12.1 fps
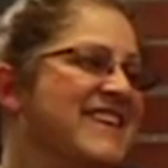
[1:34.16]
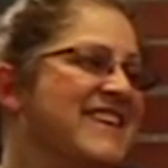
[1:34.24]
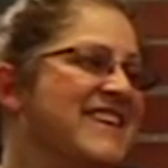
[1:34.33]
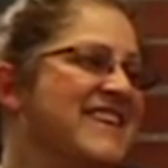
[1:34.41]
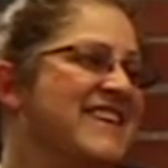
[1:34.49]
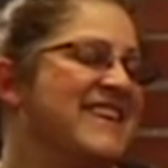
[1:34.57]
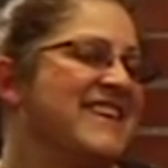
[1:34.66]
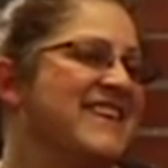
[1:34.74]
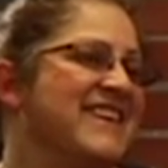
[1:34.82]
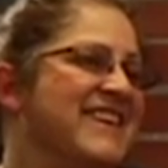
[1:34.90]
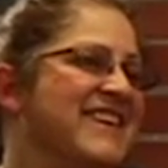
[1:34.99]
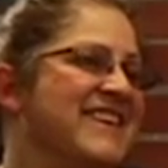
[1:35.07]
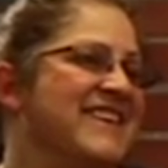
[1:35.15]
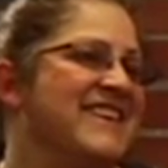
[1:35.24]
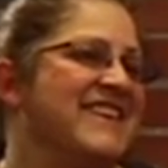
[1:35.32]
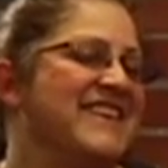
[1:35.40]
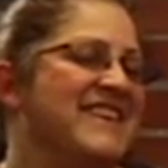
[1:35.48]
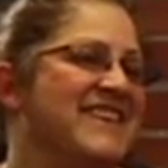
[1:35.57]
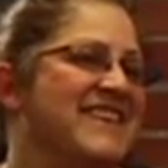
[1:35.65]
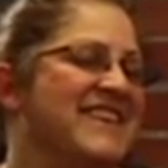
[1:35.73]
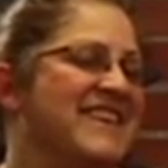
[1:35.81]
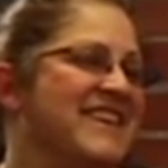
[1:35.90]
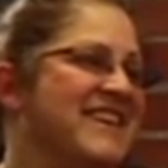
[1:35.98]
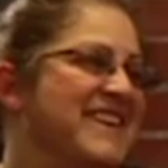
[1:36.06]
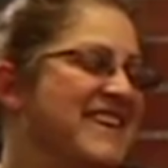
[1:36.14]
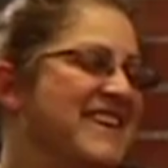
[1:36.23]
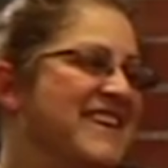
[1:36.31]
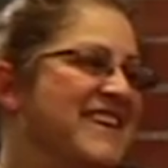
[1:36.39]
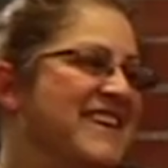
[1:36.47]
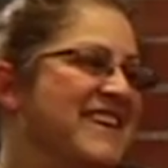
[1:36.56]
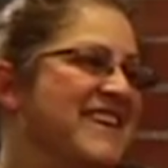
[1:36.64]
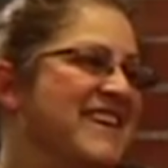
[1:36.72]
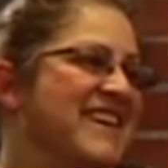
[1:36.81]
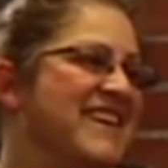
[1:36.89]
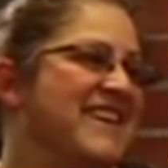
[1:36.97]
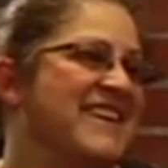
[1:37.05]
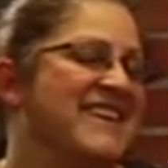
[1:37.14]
(silent)